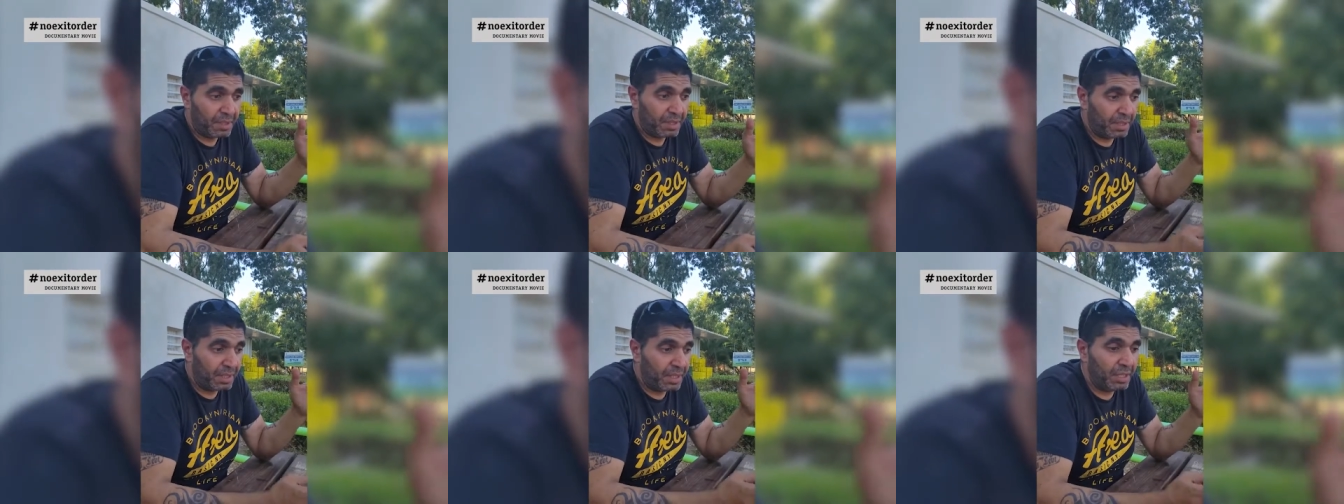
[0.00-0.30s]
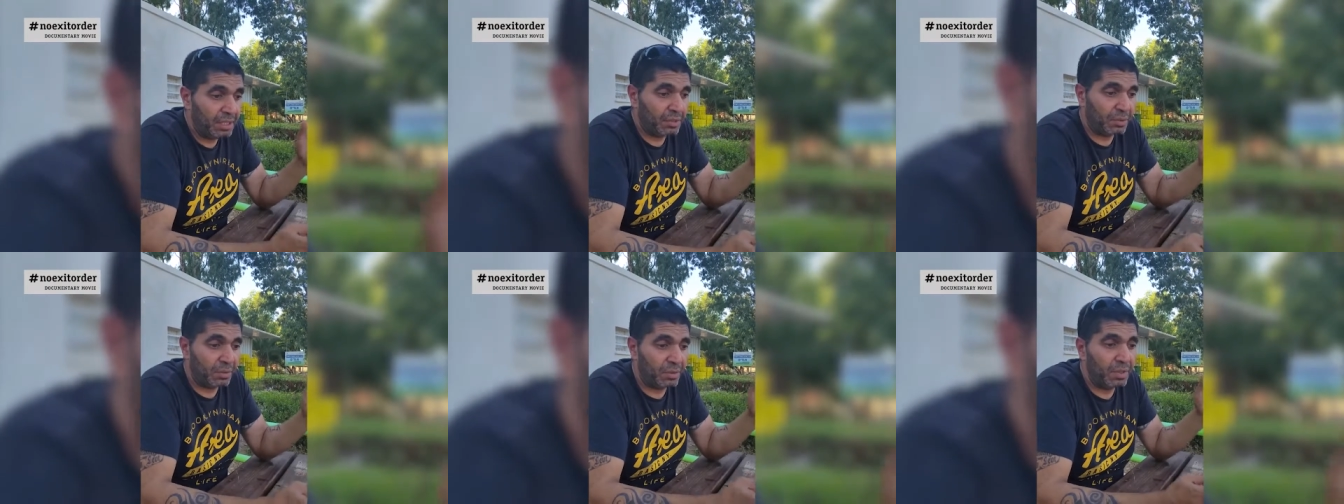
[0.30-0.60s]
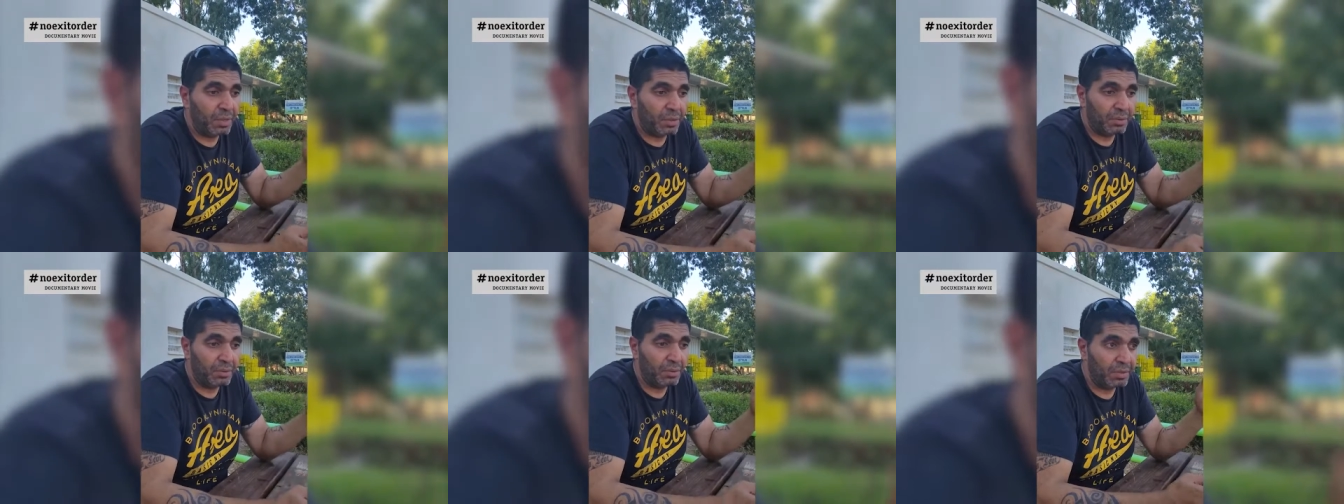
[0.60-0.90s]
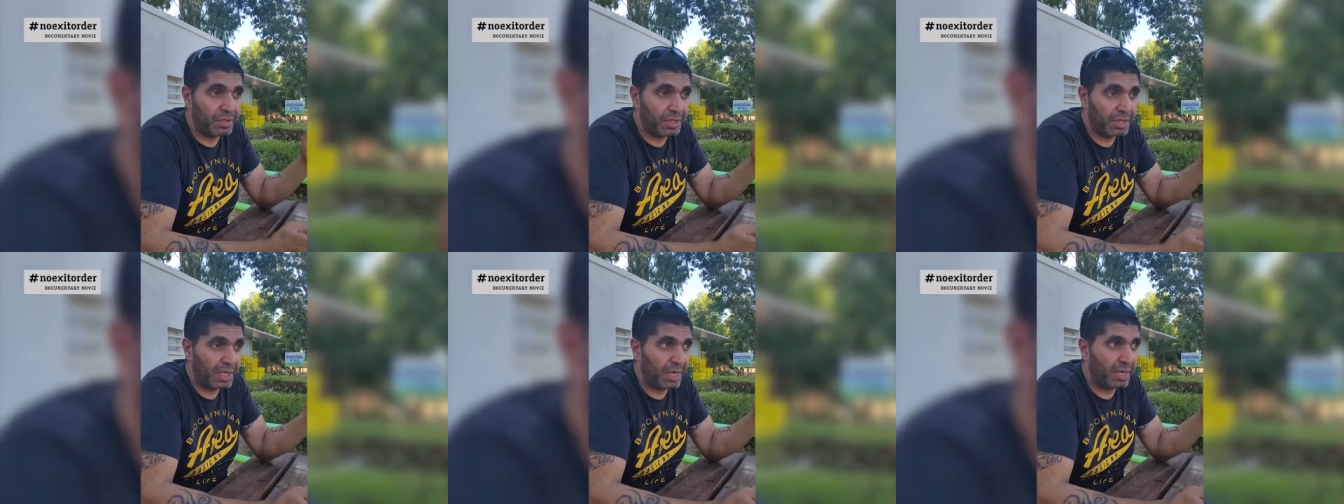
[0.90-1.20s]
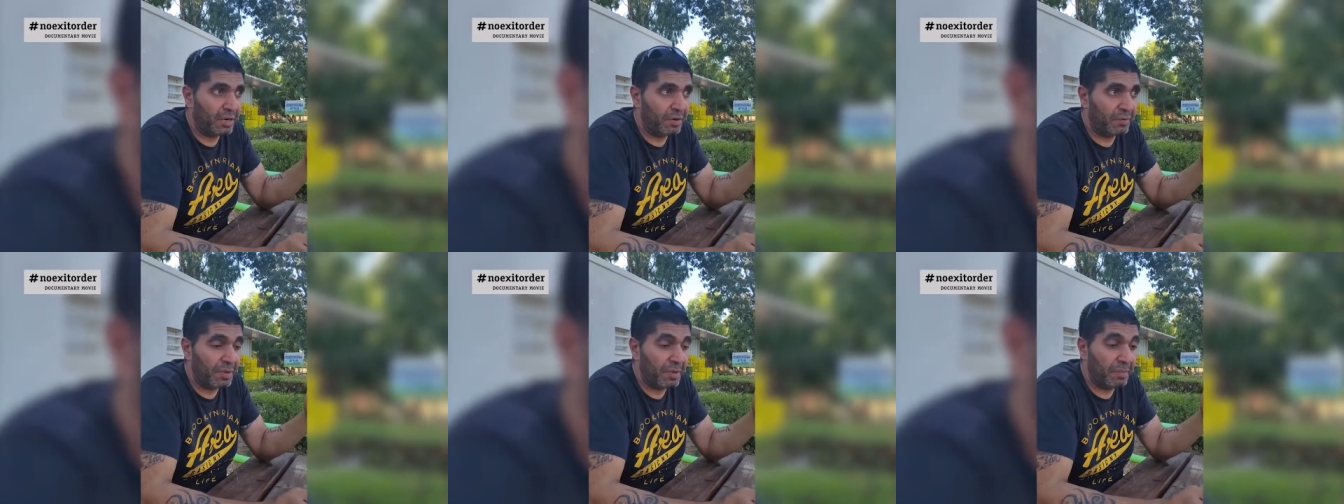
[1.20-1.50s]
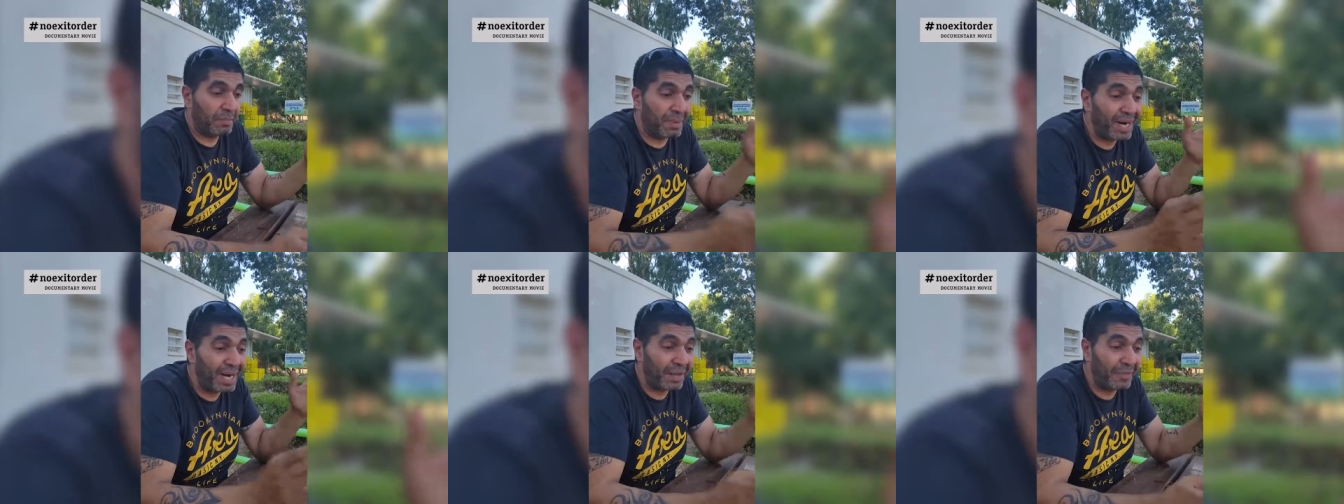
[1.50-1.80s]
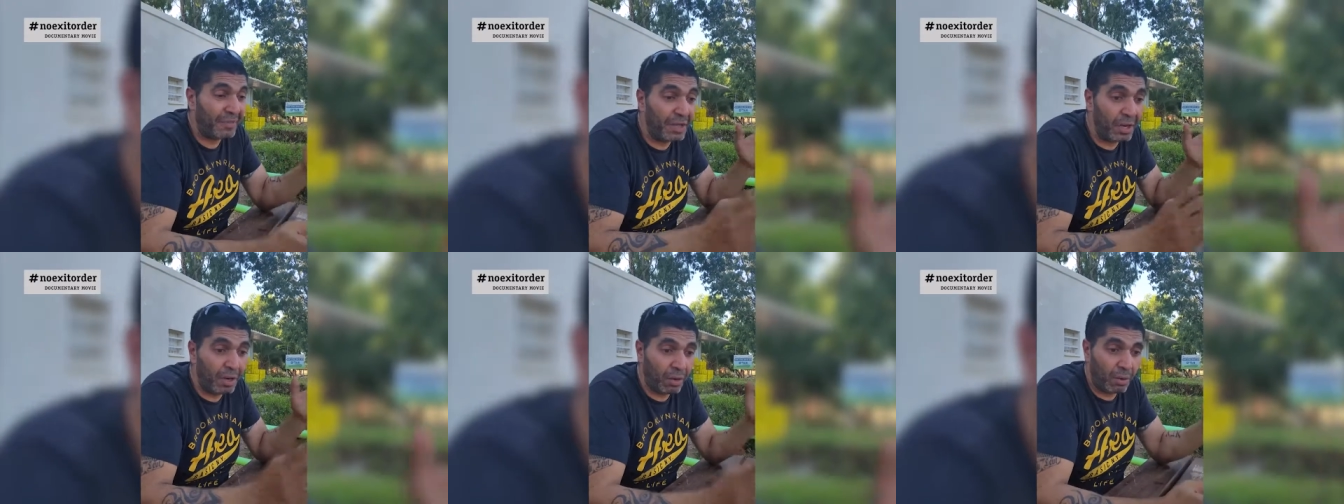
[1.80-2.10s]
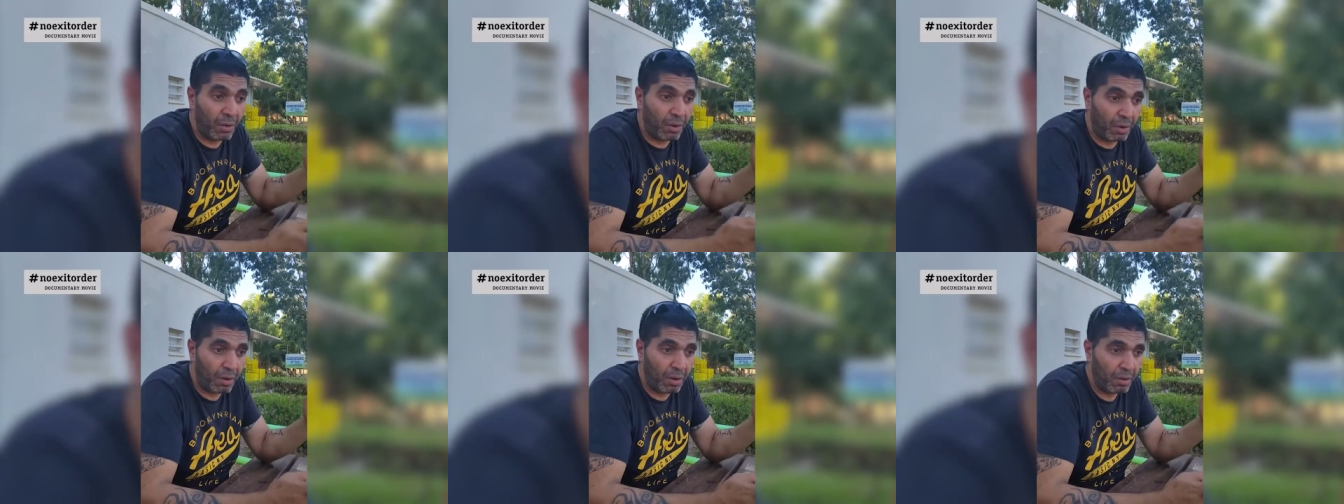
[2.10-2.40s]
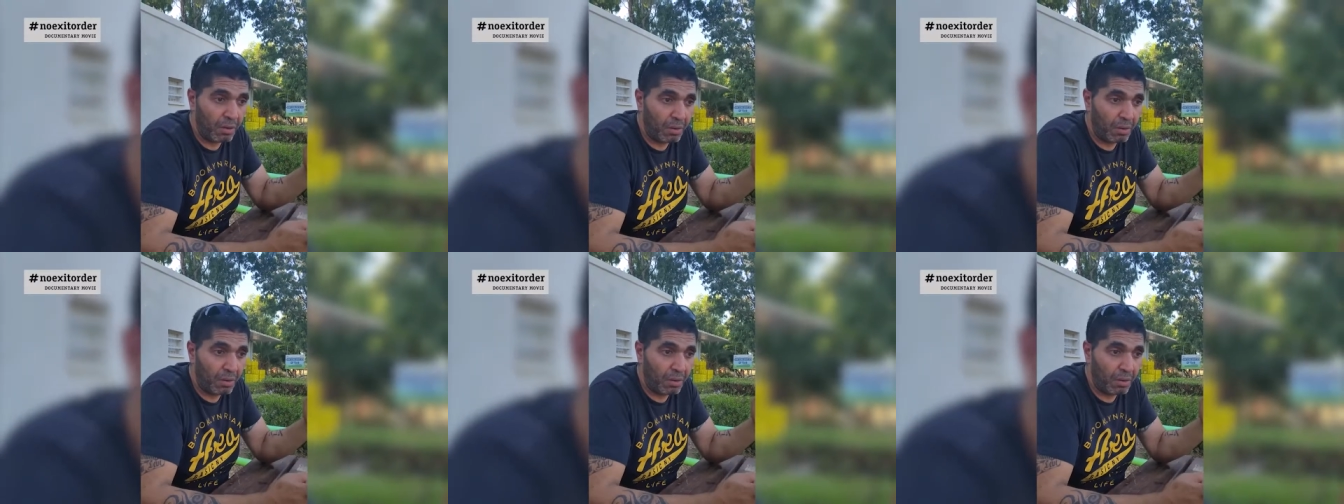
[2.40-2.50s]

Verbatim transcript: need to go to the army by the law.